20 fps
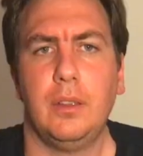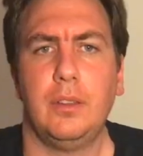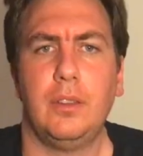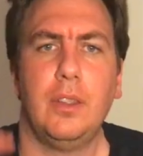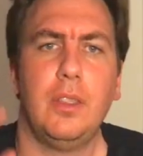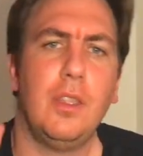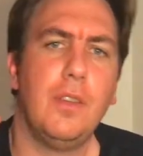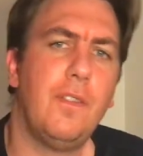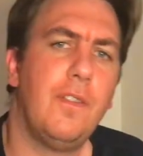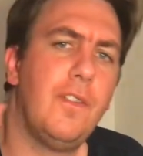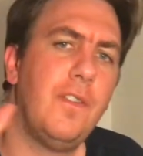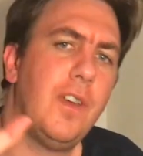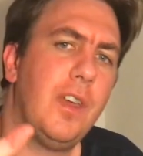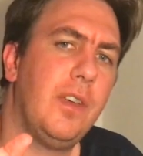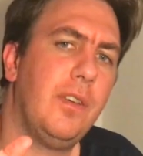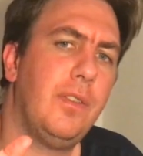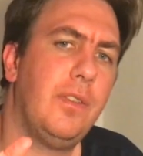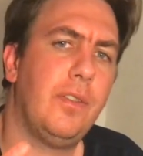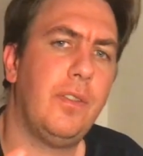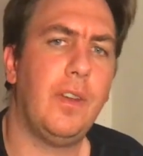So the
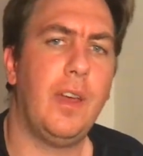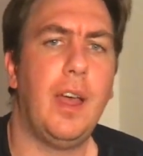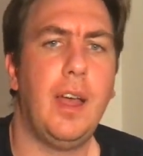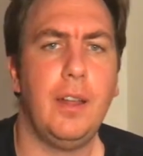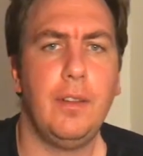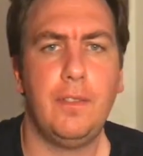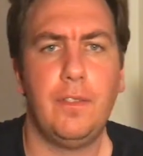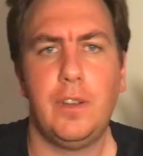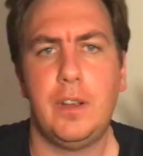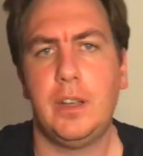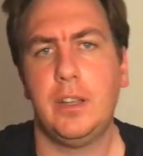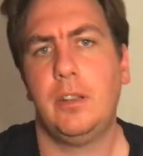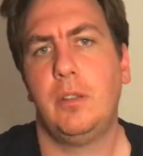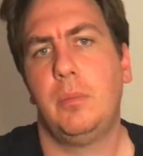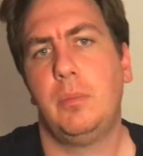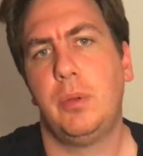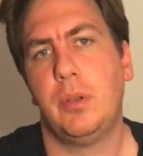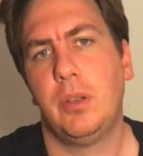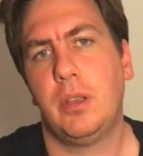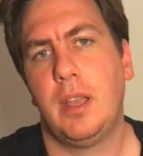fifth and final
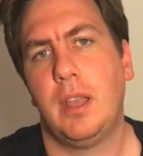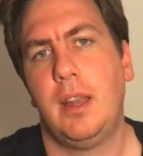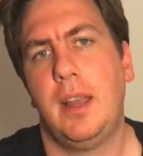book